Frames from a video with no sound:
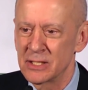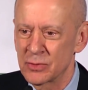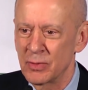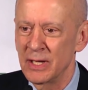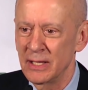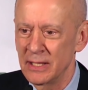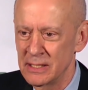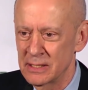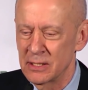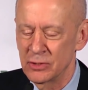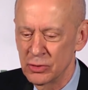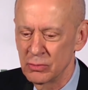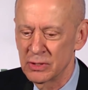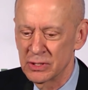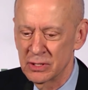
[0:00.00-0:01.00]
Israelis and
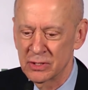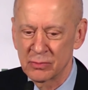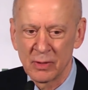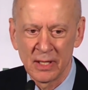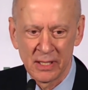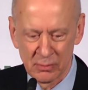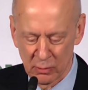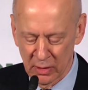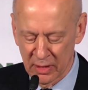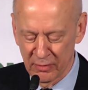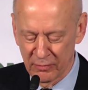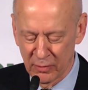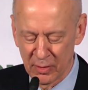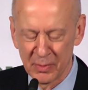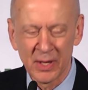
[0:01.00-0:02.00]
Jewish Israelis working
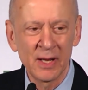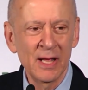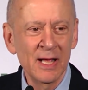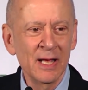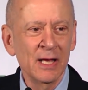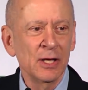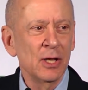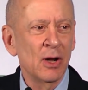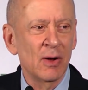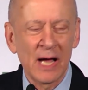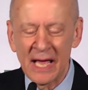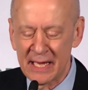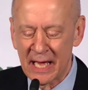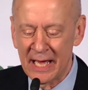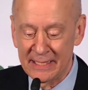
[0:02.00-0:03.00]
for it. But,
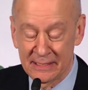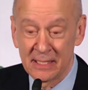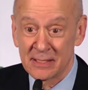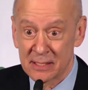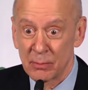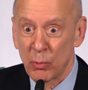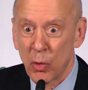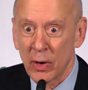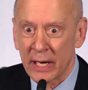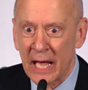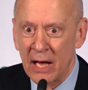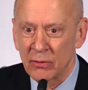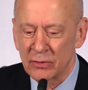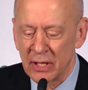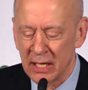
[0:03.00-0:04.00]
I did some more
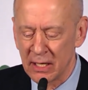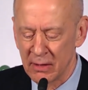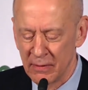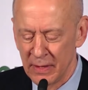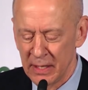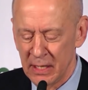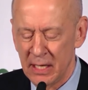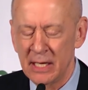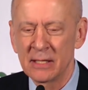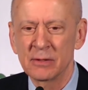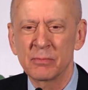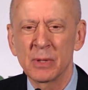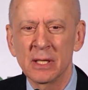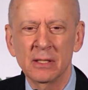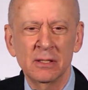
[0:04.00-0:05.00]
counting, and
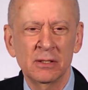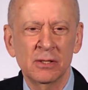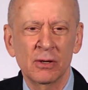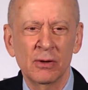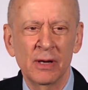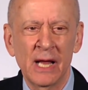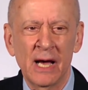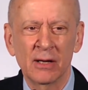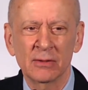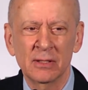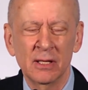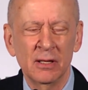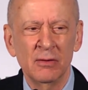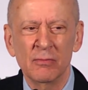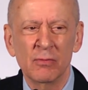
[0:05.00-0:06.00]
it turned out
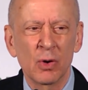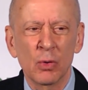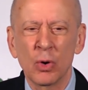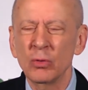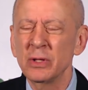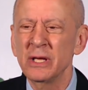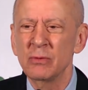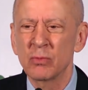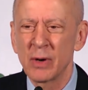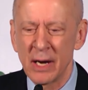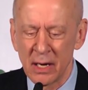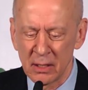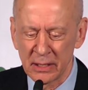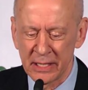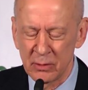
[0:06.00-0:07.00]
that only
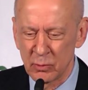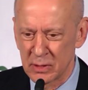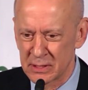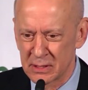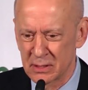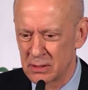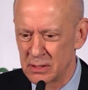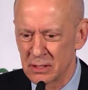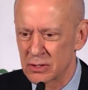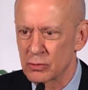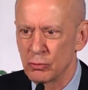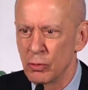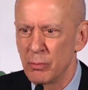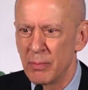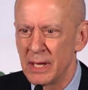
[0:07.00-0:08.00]
rarely was this
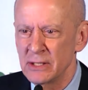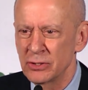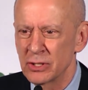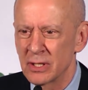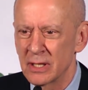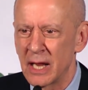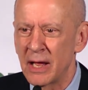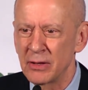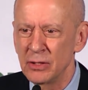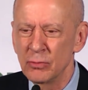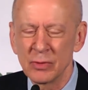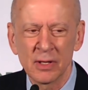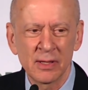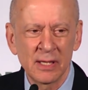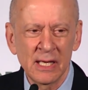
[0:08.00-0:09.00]
group mentioned. You
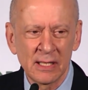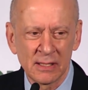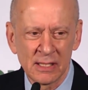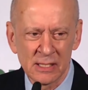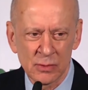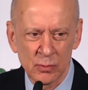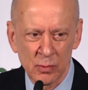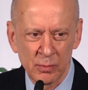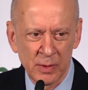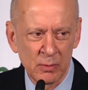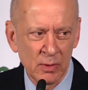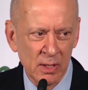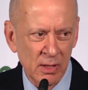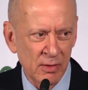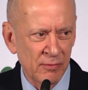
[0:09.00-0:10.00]
would think these would be
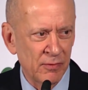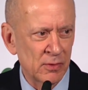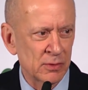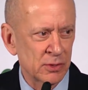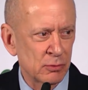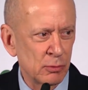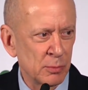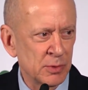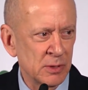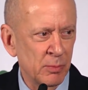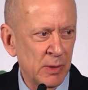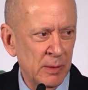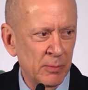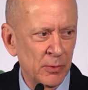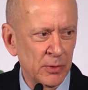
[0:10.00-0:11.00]
one of the first groups of
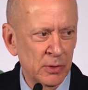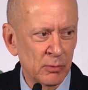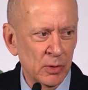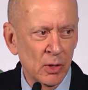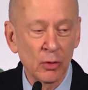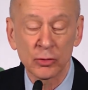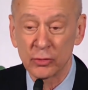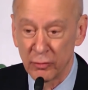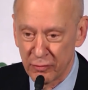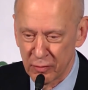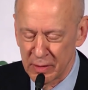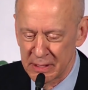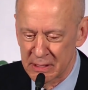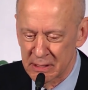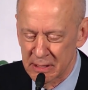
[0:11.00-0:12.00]
people you would go to.
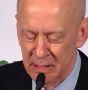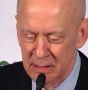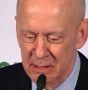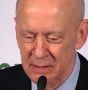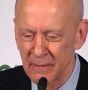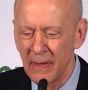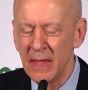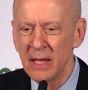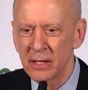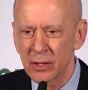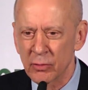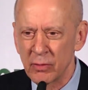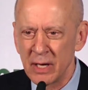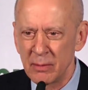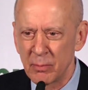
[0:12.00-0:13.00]
For instance,
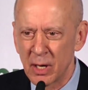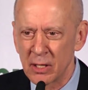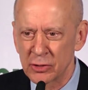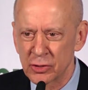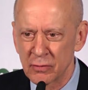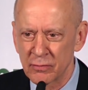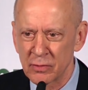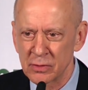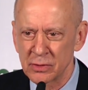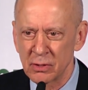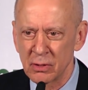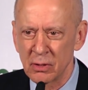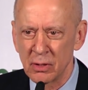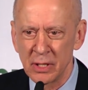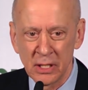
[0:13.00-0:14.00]
the Great March of
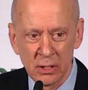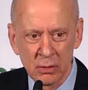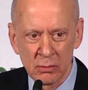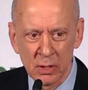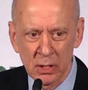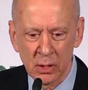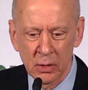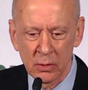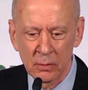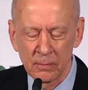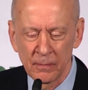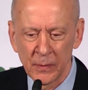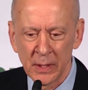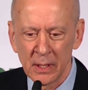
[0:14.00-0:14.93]
Return a year ago,